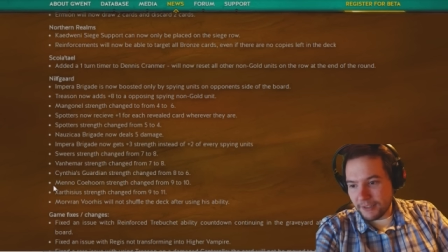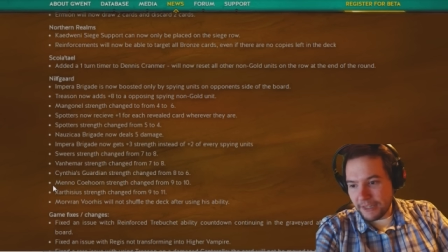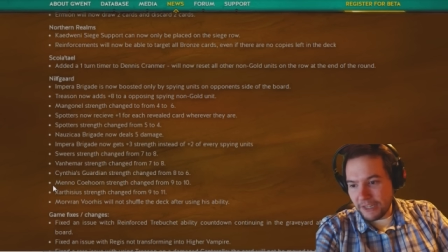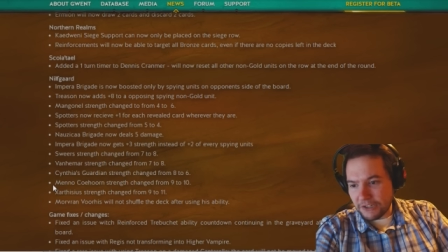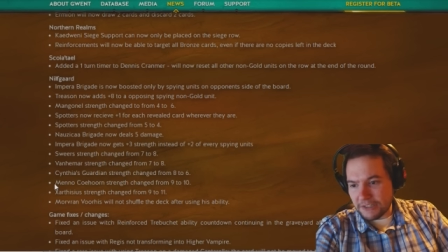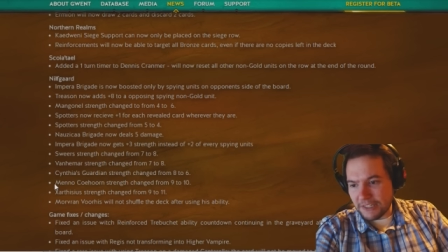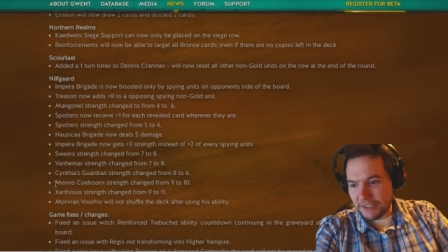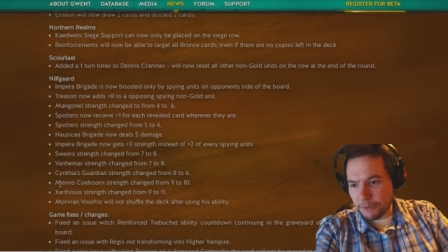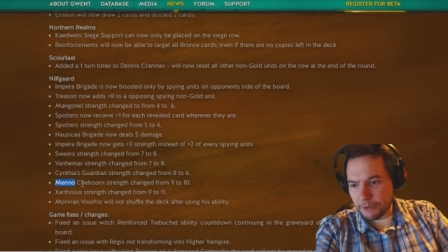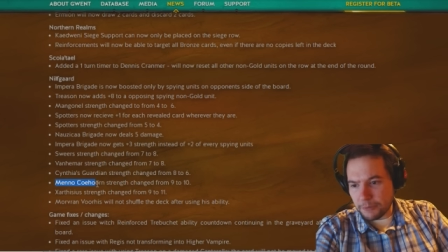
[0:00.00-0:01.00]
He doesn't see
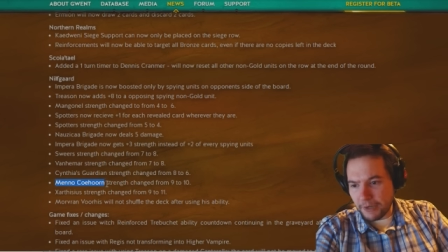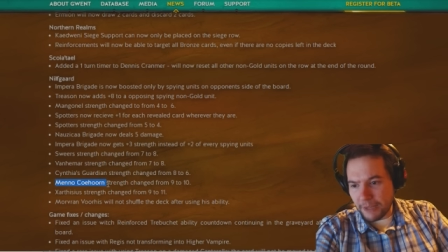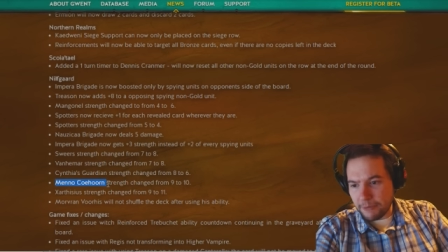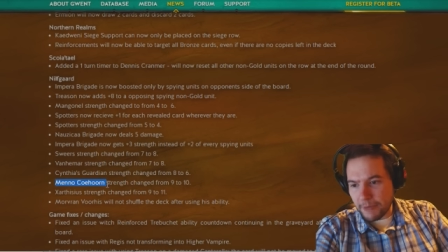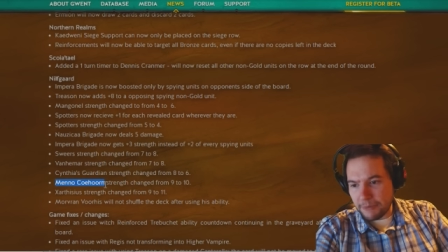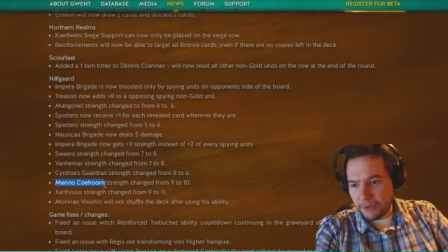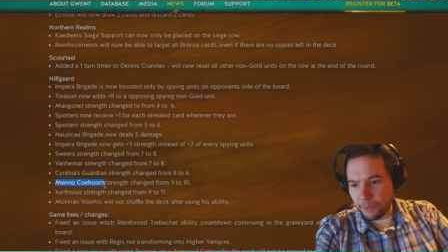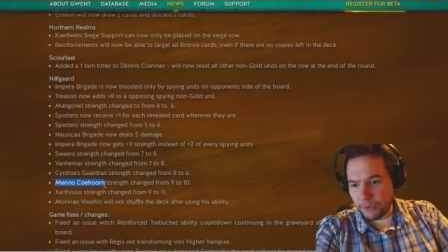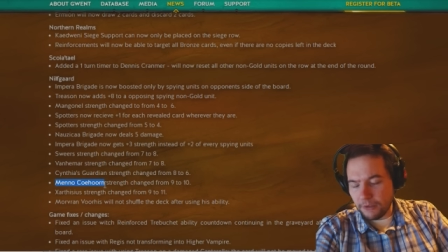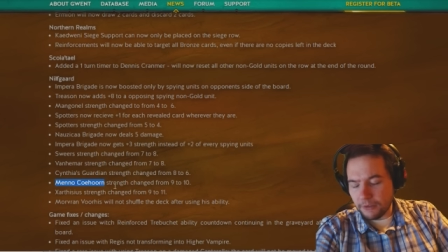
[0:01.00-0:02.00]
too much play, but maybe he
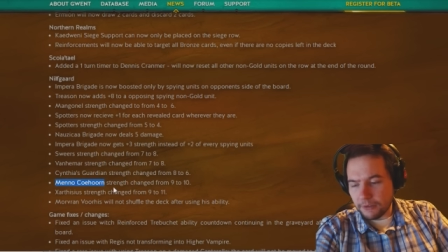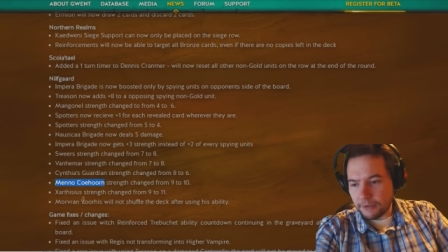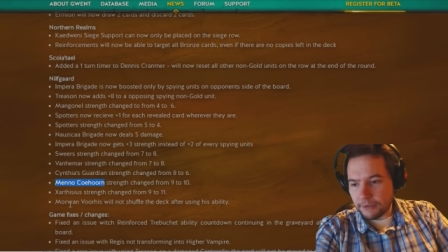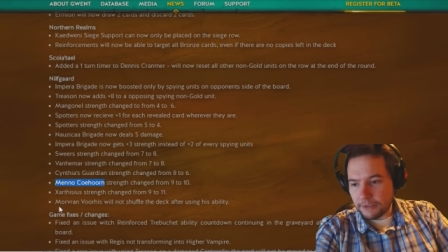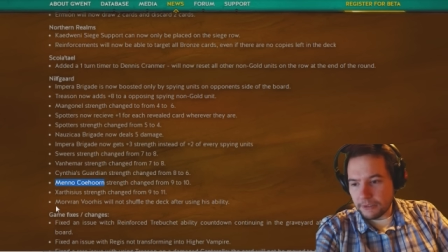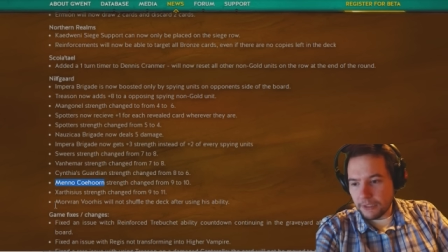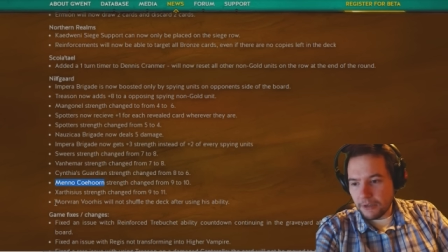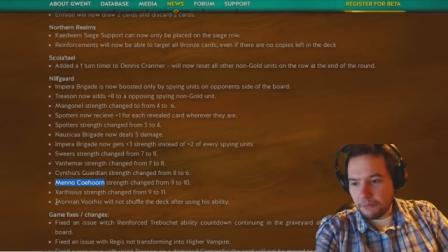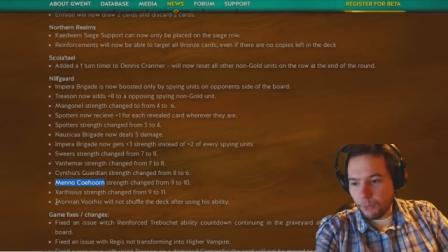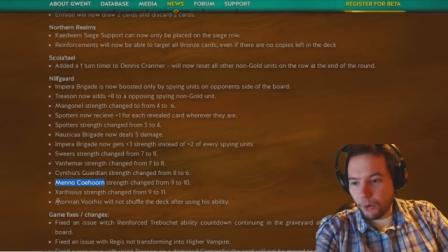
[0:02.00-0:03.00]
will.
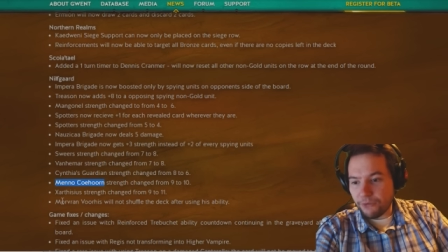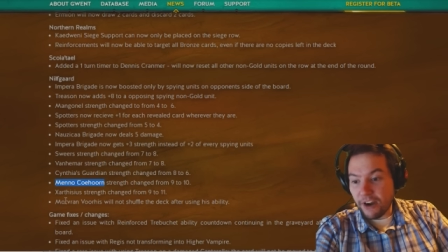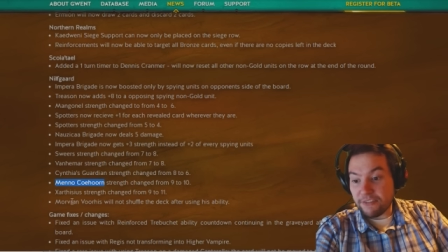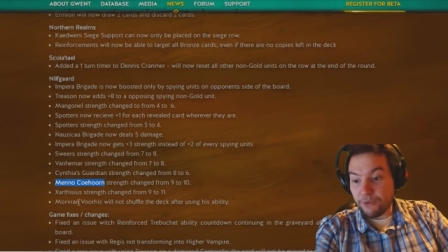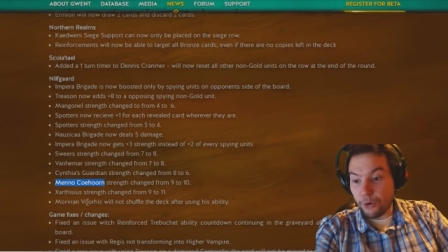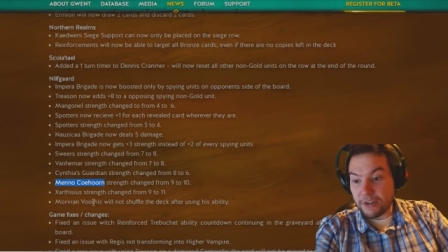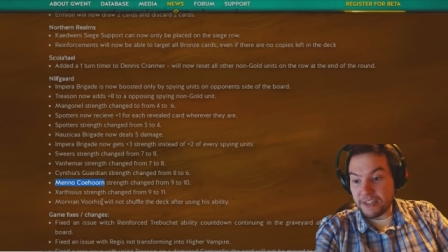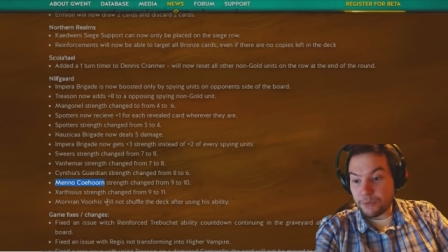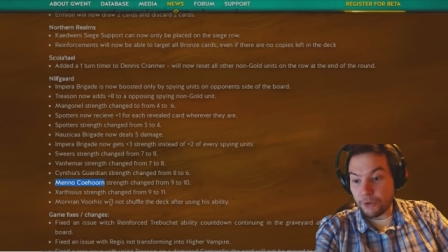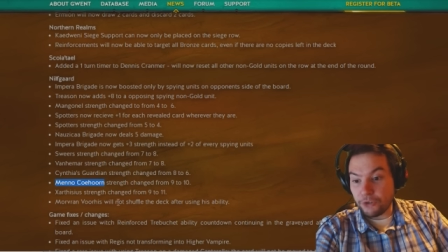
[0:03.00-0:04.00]
Morvan
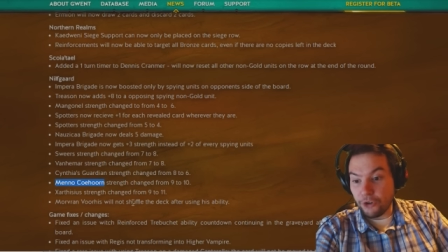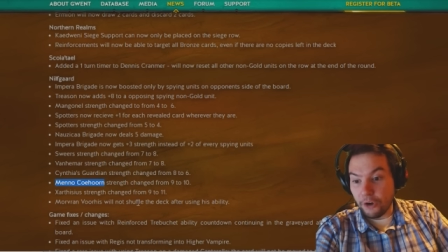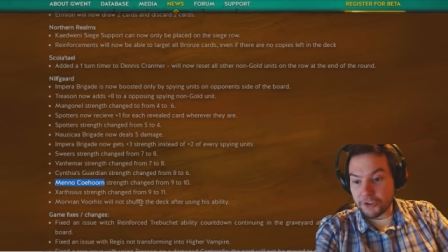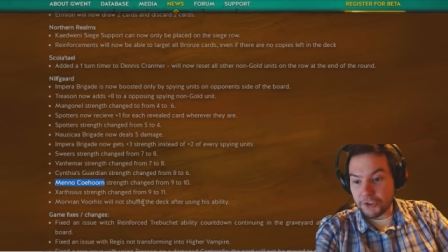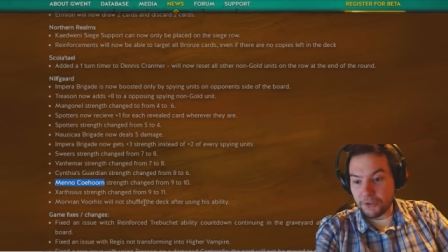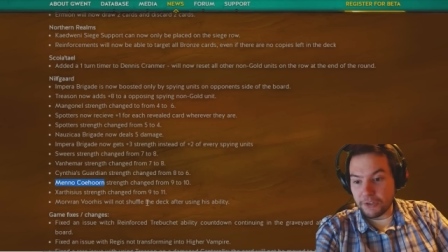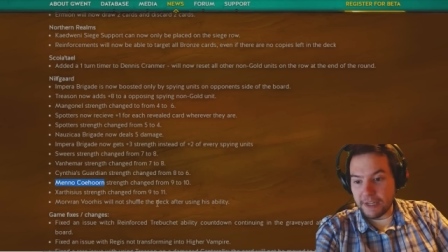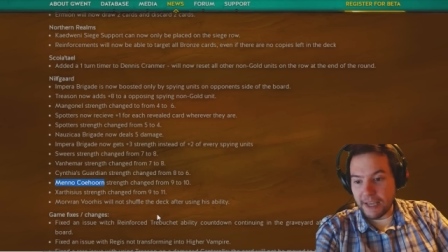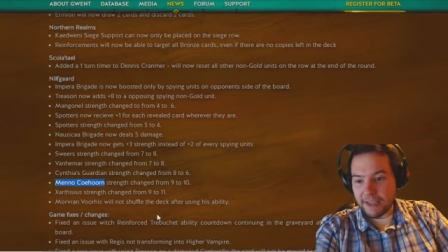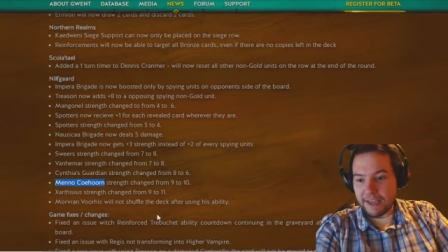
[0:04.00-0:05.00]
Voorhees will not shuffle the
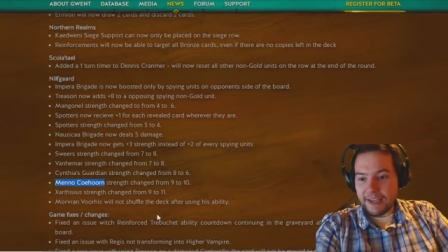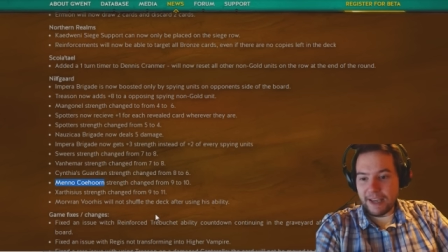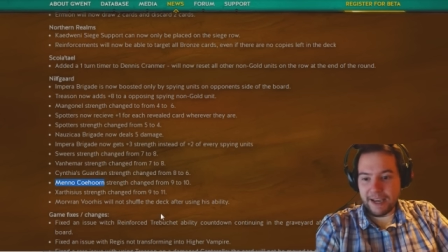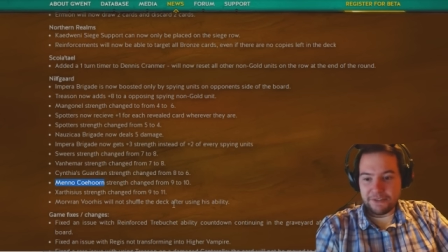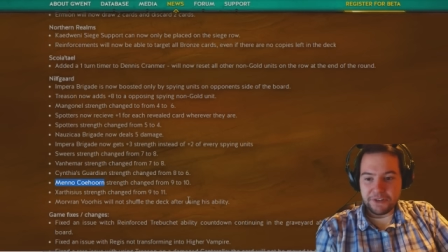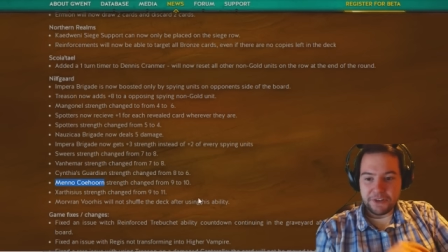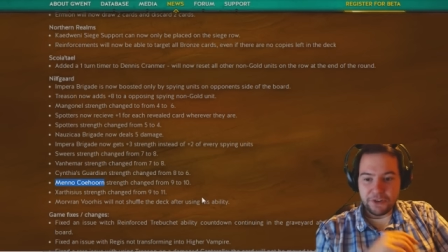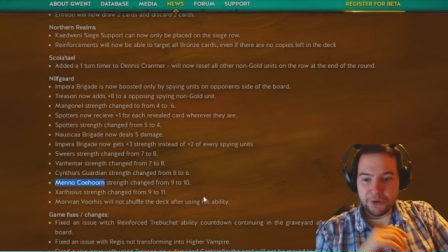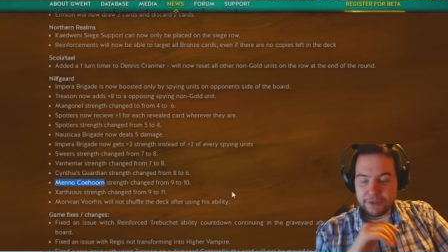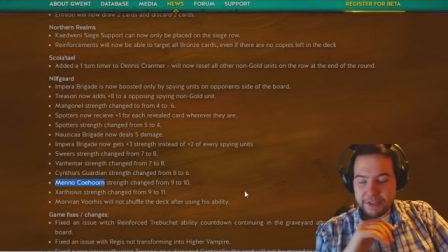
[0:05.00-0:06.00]
deck after
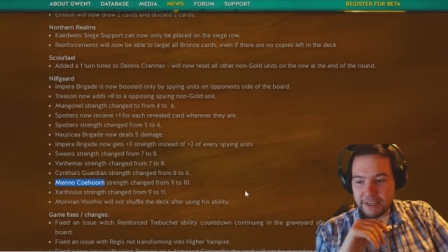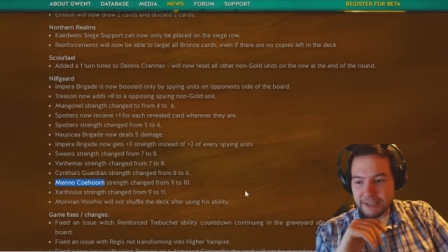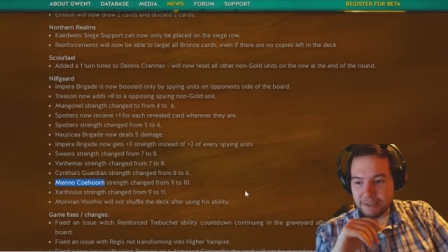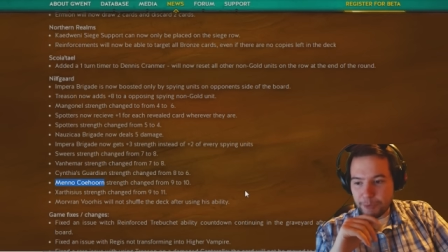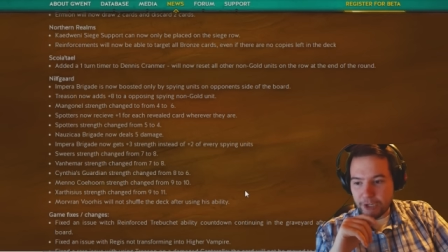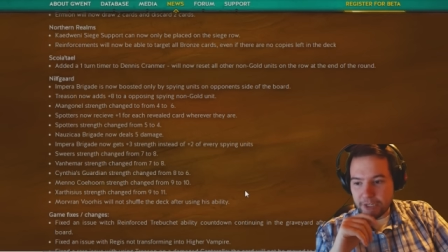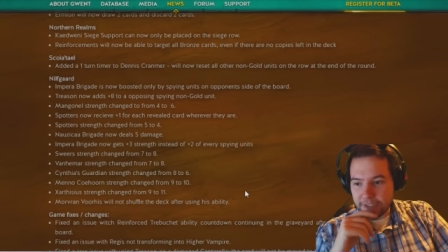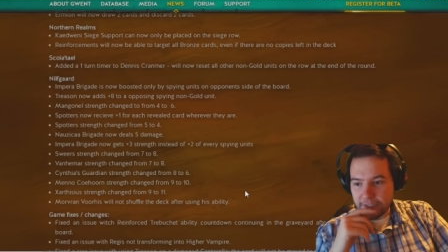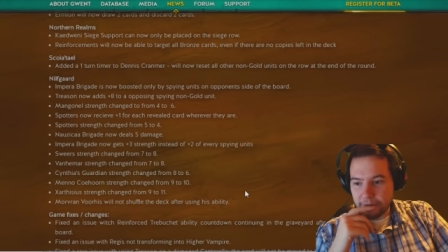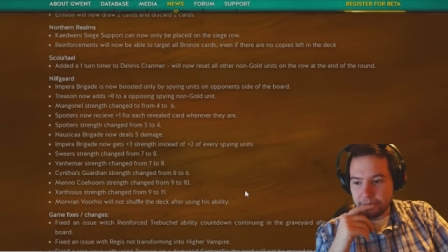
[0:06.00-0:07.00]
using his
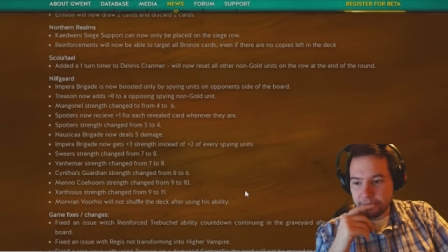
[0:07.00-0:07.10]
ability.